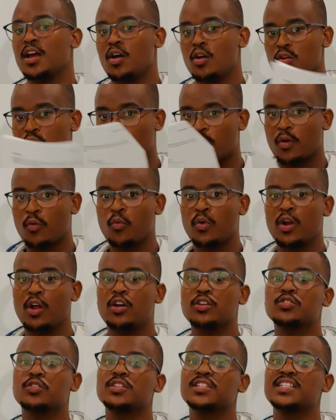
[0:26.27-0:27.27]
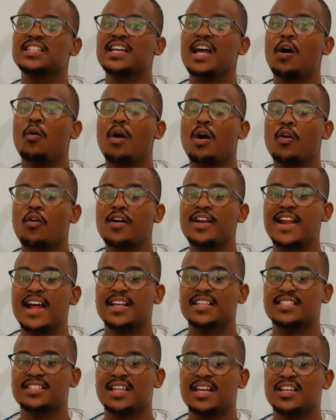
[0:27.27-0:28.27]
You will also see our
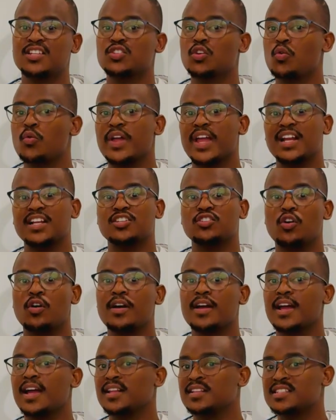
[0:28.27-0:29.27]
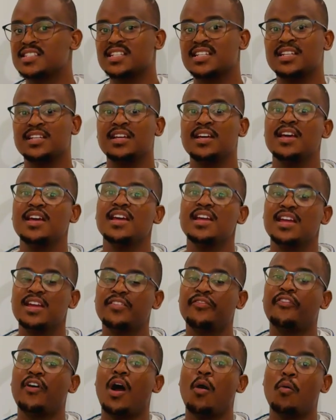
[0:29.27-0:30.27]
contacts there, so we can talk and see
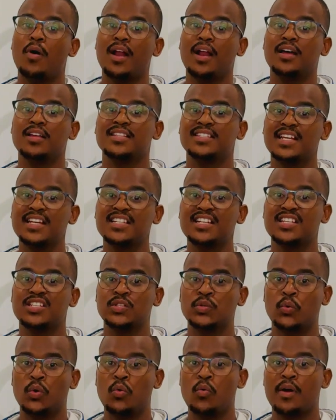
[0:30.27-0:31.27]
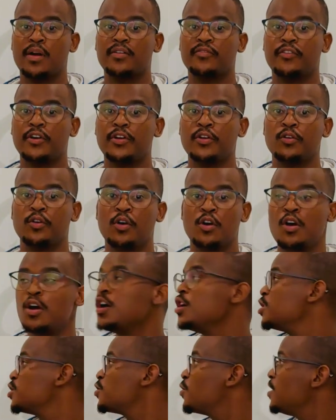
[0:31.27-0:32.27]
if our sessions will work for you.
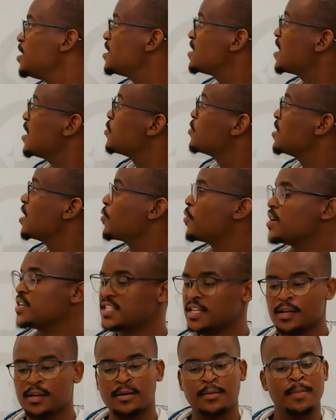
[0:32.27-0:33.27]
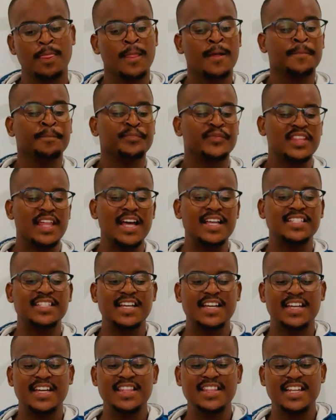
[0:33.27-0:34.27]
So let's start with the question. They are
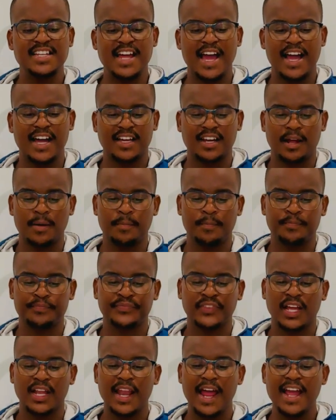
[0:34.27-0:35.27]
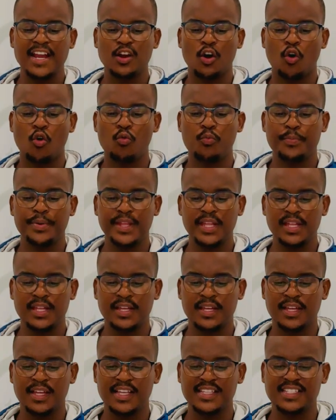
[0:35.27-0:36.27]
saying in the diagram, line
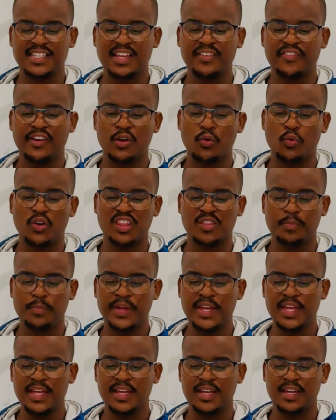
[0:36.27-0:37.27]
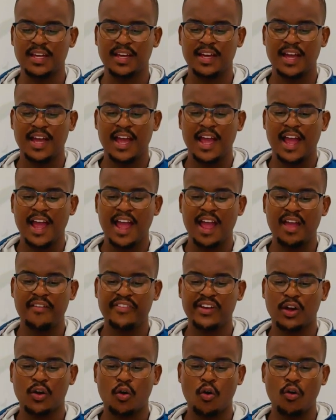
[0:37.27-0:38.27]
OP is given with P
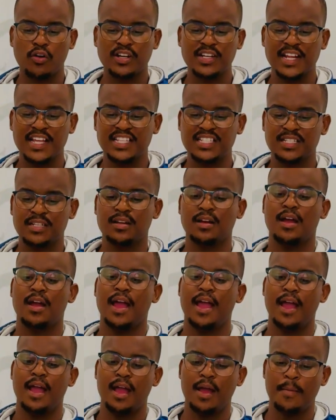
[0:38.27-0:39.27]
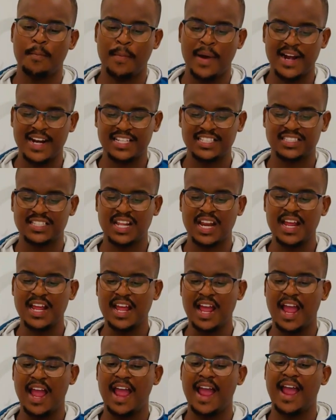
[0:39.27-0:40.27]
having coordinates
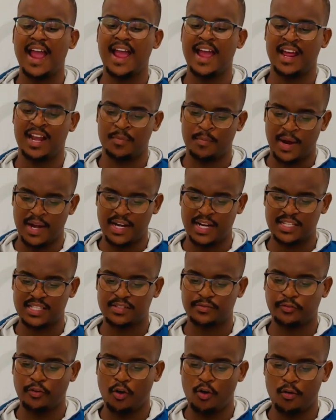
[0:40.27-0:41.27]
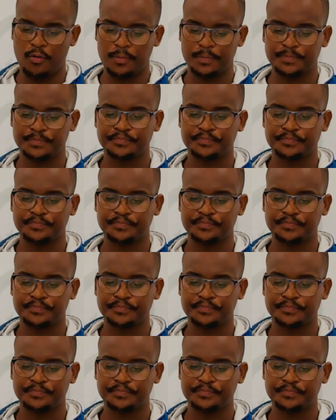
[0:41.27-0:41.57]
-3 and -4.